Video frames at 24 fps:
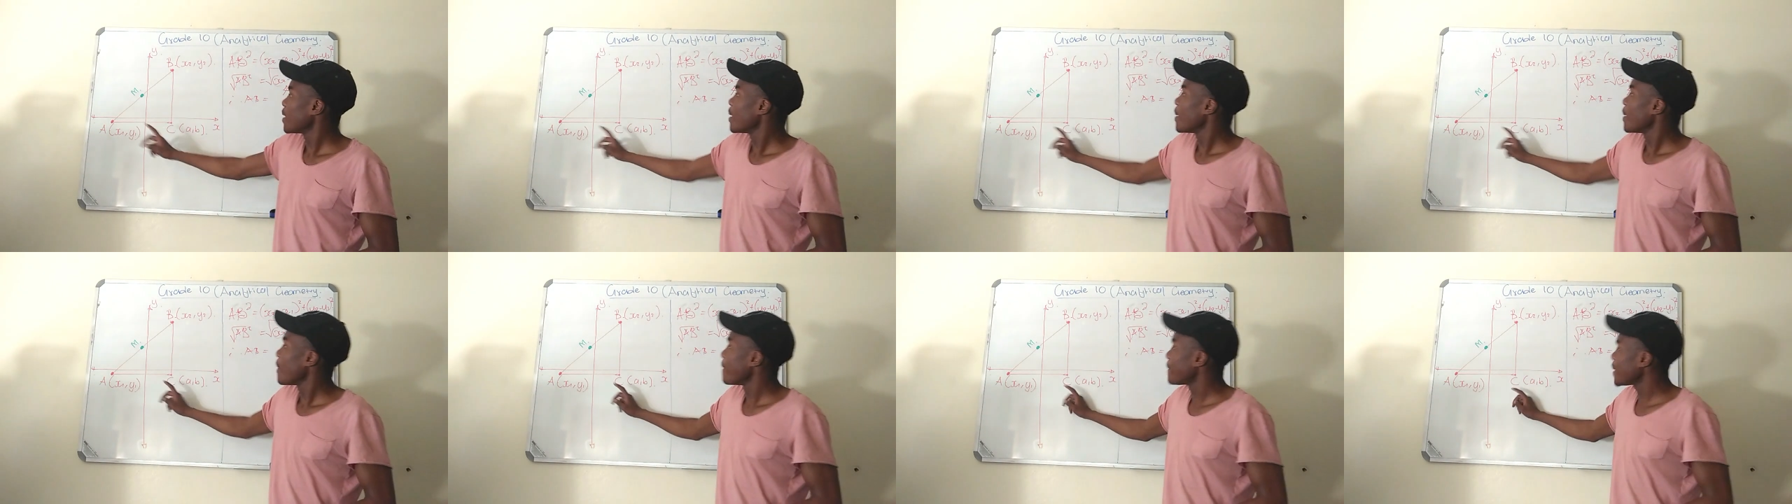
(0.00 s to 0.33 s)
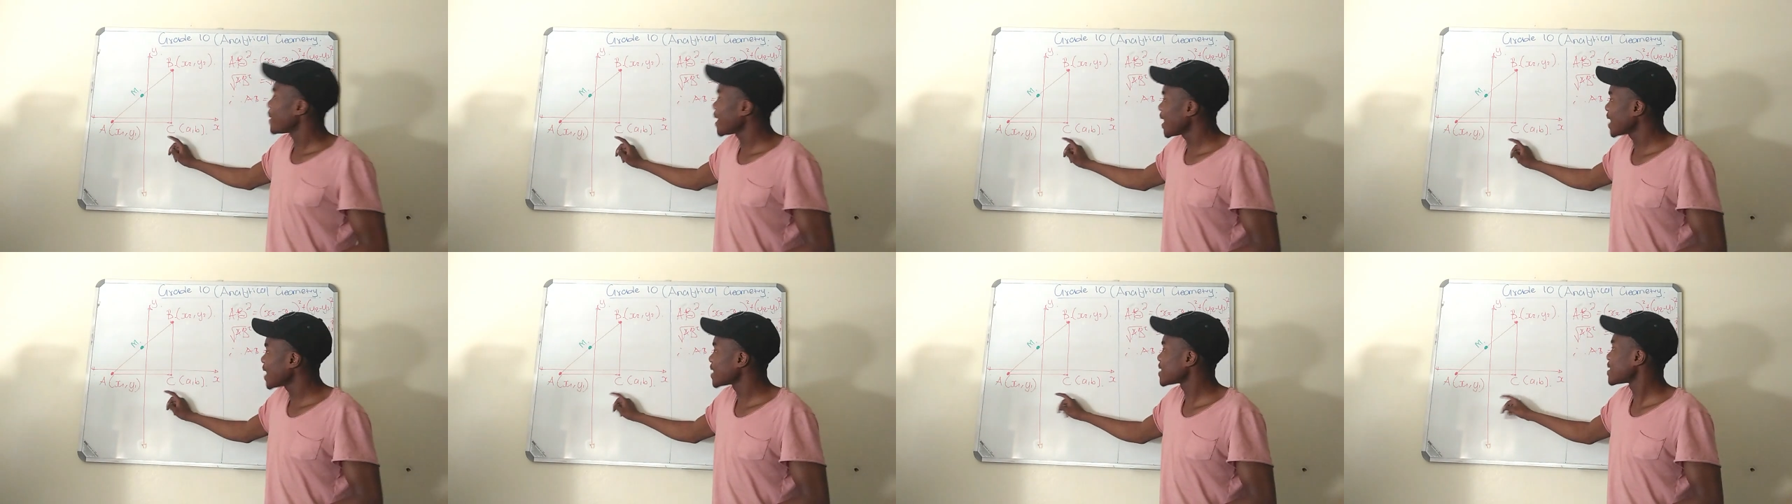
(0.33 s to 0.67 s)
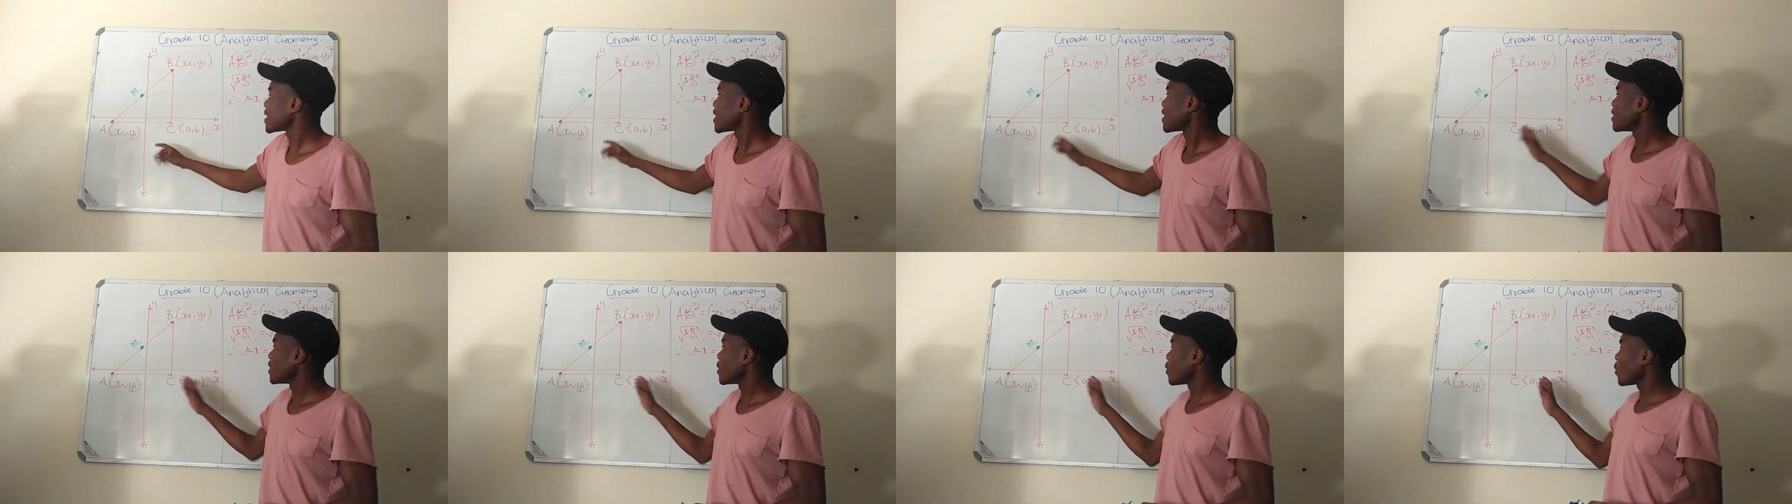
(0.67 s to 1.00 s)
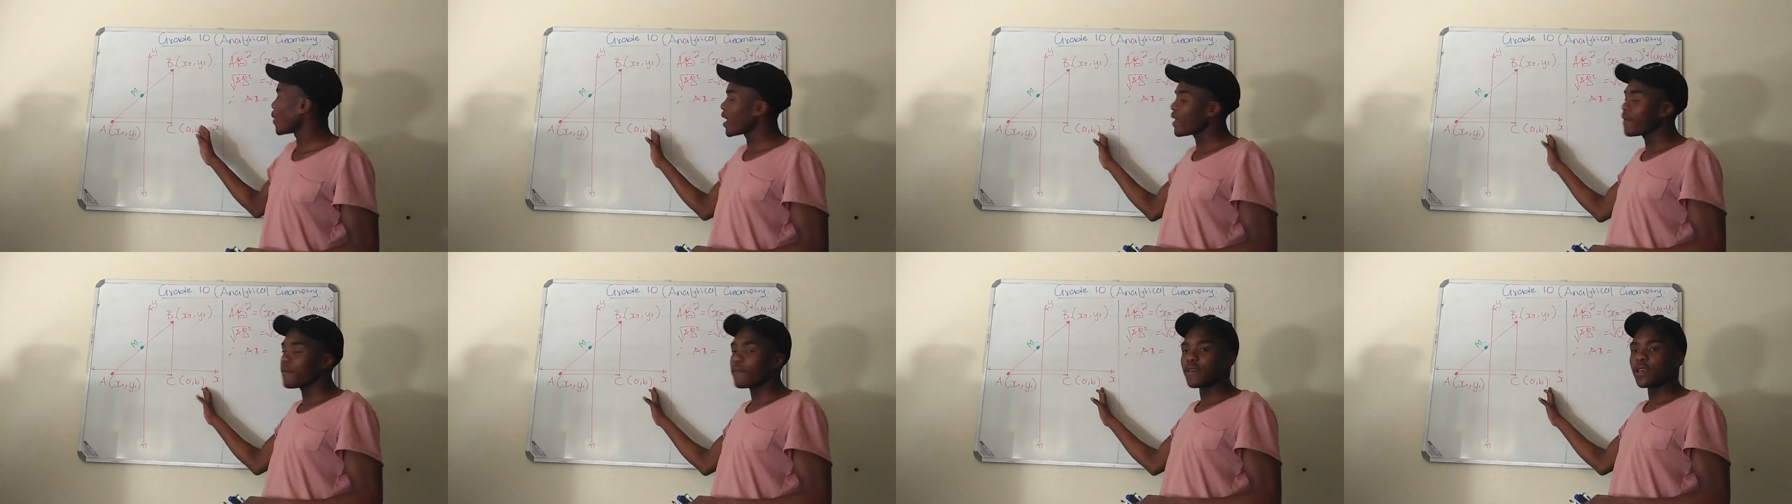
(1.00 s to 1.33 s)
plus the
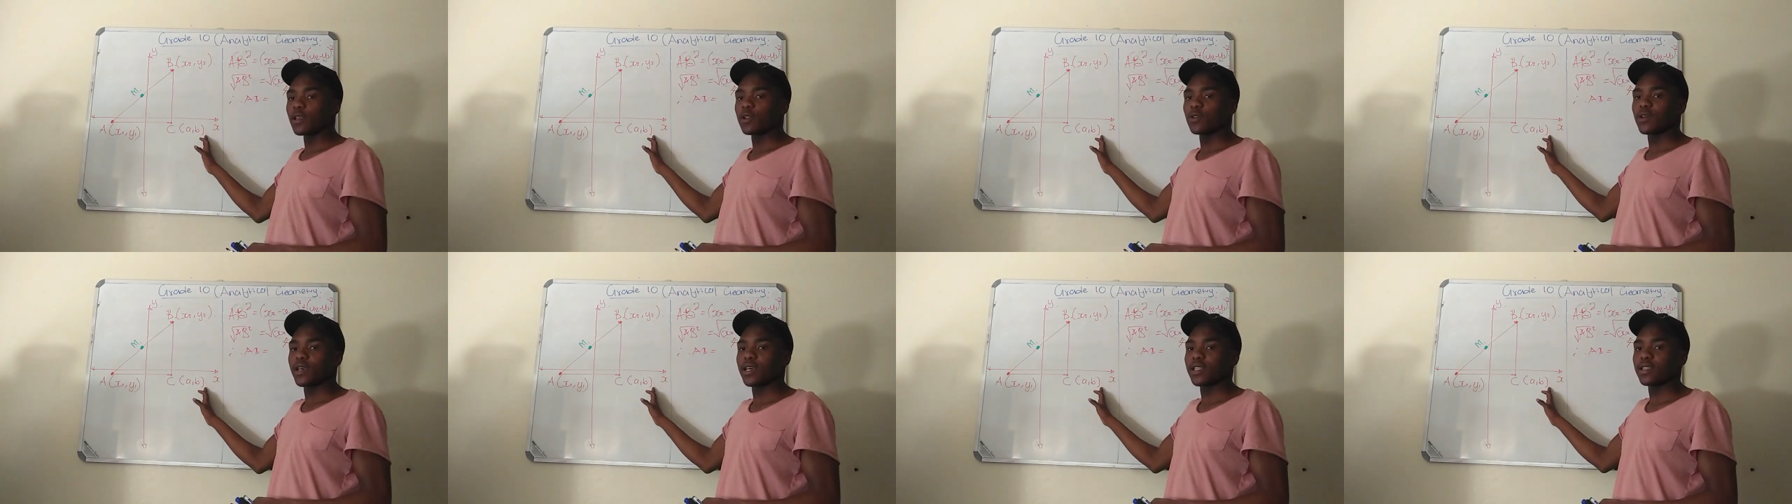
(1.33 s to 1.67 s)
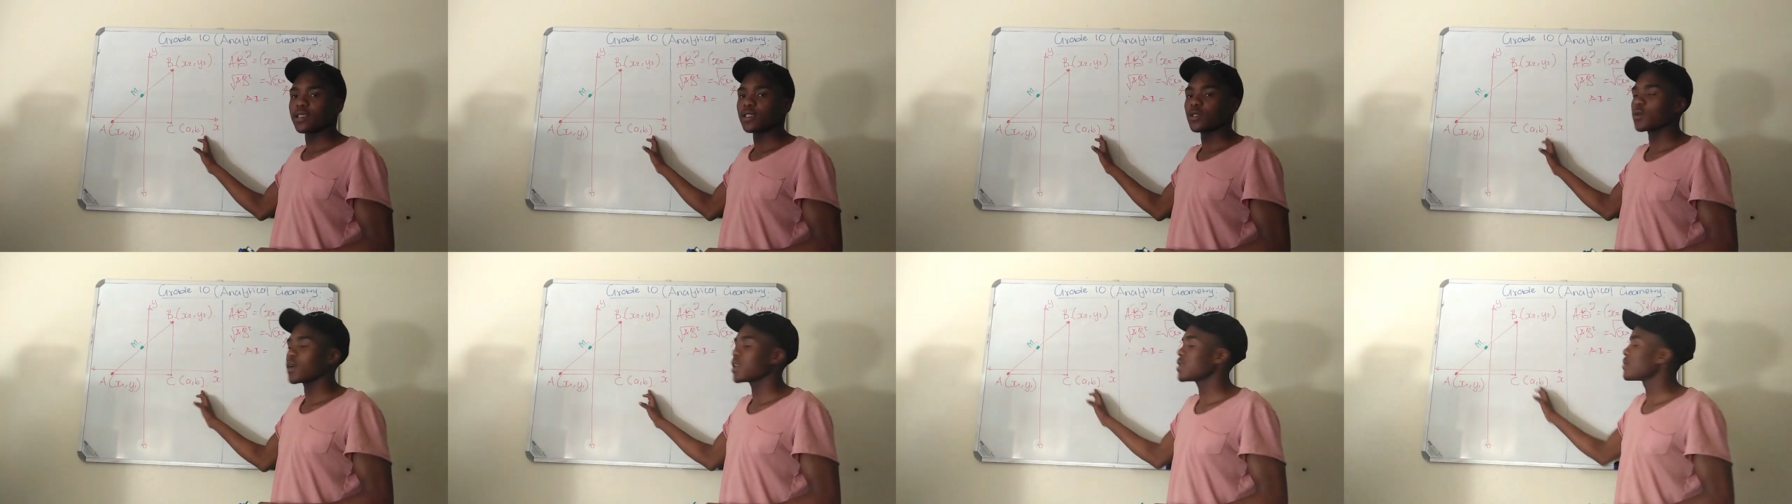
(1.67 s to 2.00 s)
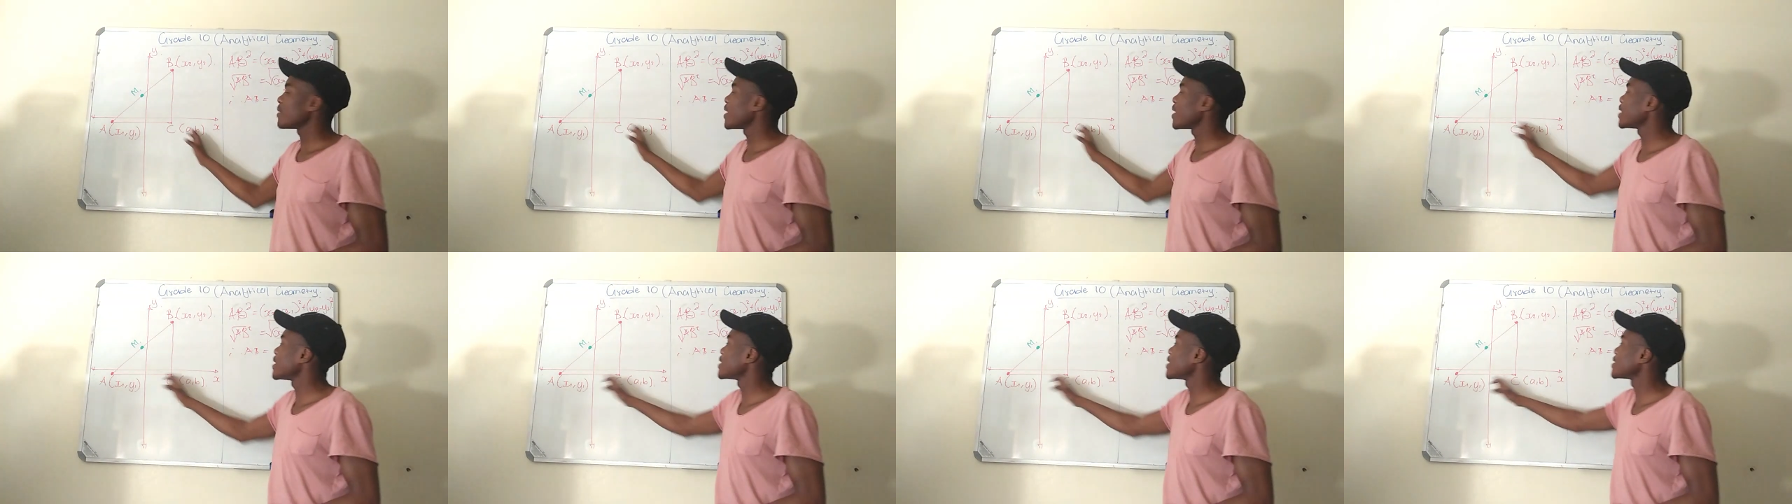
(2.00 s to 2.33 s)
y value of this one minus